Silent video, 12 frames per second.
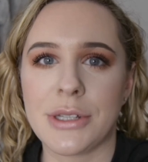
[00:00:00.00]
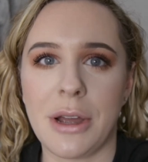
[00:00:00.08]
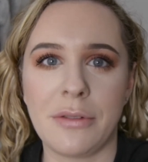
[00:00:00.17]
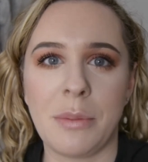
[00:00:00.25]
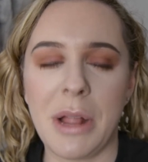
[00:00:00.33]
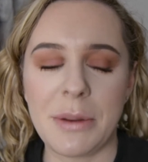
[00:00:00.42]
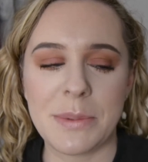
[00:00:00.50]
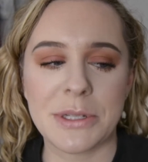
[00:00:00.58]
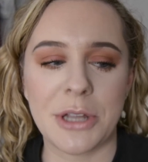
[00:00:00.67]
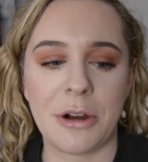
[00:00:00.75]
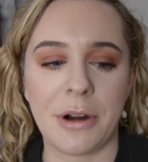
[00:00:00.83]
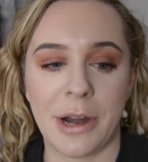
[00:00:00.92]
I've applied
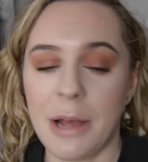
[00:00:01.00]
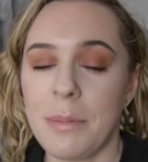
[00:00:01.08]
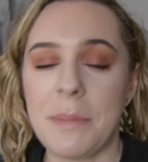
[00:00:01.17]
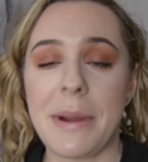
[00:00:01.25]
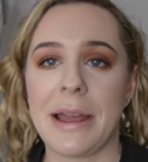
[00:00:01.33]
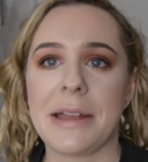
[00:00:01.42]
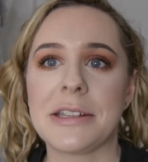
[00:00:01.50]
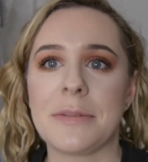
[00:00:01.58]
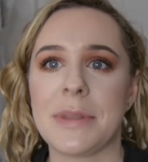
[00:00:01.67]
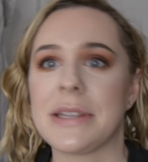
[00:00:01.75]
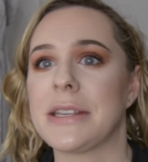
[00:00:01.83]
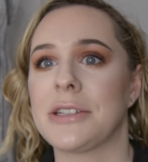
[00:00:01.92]
mascara and I'll put my hands up.
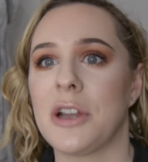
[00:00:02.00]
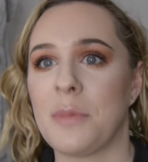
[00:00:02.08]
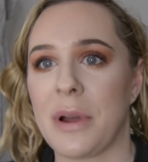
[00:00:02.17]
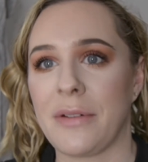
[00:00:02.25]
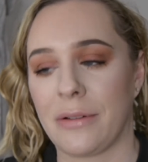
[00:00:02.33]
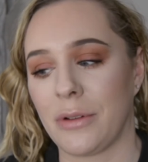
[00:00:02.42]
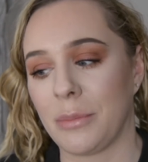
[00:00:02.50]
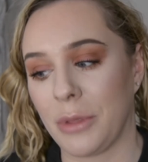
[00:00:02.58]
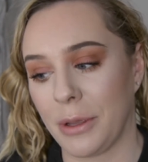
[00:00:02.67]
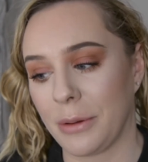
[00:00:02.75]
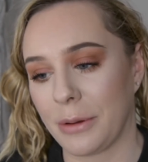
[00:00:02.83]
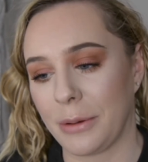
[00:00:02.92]
This is not my favourite
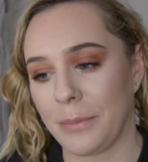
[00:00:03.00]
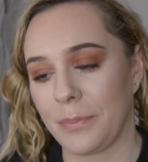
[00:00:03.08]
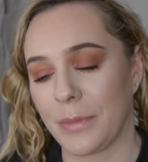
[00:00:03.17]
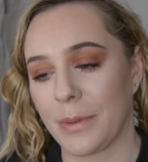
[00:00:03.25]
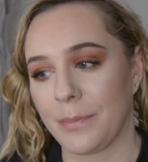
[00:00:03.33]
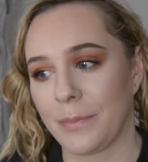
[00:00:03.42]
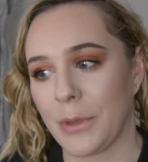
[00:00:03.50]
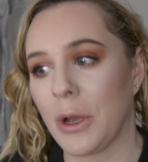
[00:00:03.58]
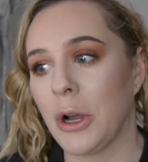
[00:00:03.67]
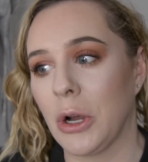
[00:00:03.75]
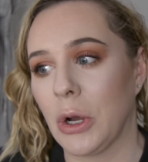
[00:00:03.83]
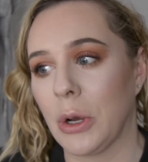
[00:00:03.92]
look,
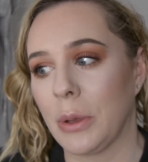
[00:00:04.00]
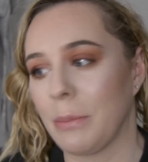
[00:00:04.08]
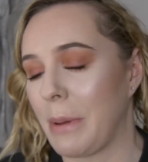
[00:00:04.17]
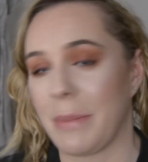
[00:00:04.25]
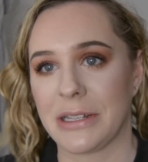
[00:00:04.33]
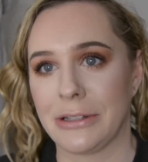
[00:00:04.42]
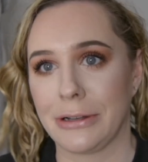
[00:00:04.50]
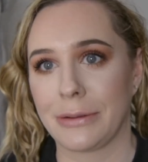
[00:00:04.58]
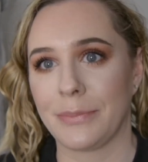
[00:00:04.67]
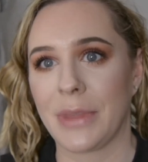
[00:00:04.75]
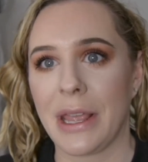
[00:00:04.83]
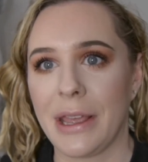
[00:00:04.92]
or my best look.
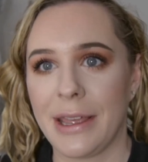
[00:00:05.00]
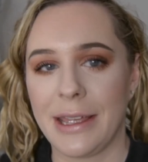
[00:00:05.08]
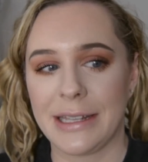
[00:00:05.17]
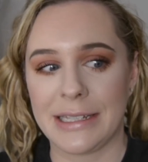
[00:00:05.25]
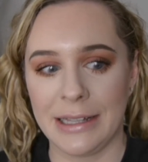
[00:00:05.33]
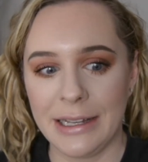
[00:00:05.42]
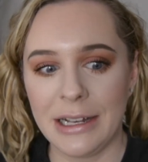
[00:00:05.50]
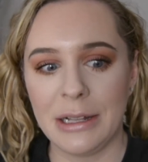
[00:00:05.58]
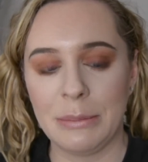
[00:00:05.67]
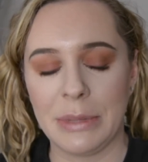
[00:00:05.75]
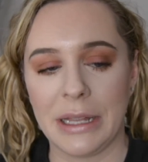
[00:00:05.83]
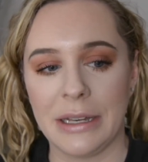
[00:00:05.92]
It's a little
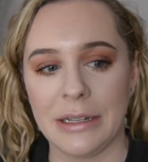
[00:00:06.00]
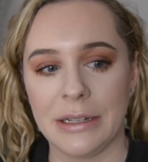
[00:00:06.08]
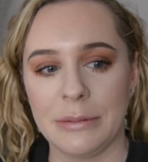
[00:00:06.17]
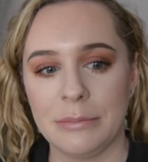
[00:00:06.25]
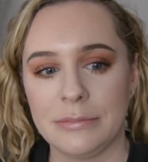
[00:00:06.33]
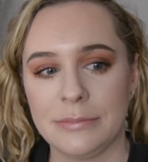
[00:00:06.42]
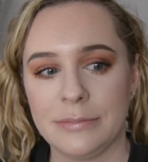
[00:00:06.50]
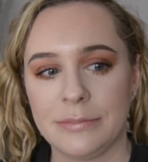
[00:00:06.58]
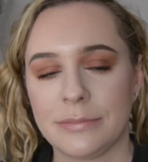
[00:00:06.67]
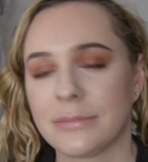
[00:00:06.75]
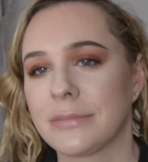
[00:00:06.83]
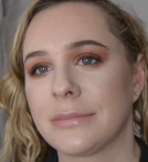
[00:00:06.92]
unblended
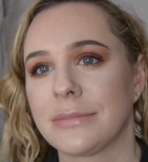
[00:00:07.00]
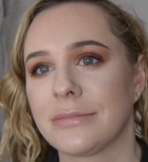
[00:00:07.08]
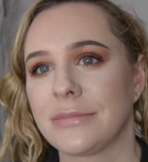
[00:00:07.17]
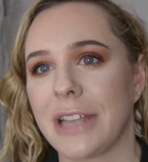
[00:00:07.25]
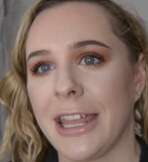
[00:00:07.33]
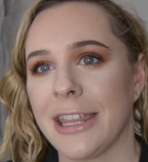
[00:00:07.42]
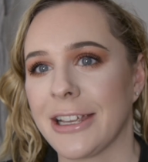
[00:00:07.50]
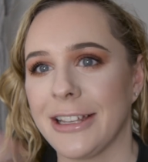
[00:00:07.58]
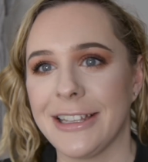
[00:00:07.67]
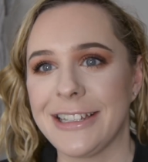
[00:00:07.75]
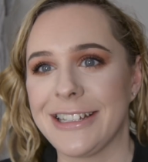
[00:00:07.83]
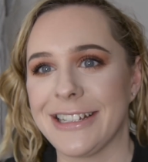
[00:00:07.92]
and the
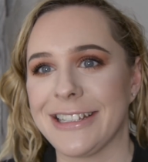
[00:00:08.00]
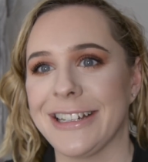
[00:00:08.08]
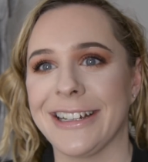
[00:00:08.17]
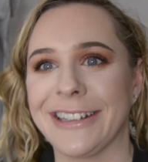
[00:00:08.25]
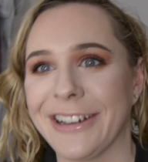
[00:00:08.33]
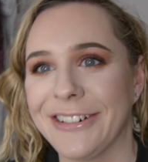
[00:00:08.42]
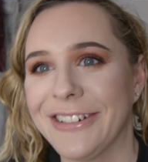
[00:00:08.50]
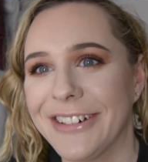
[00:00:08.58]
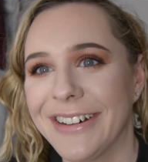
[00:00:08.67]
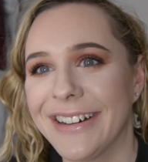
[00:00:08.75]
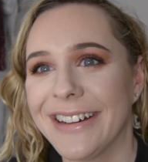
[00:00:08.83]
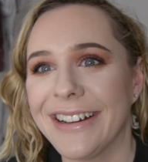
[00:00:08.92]
colours just didn't go.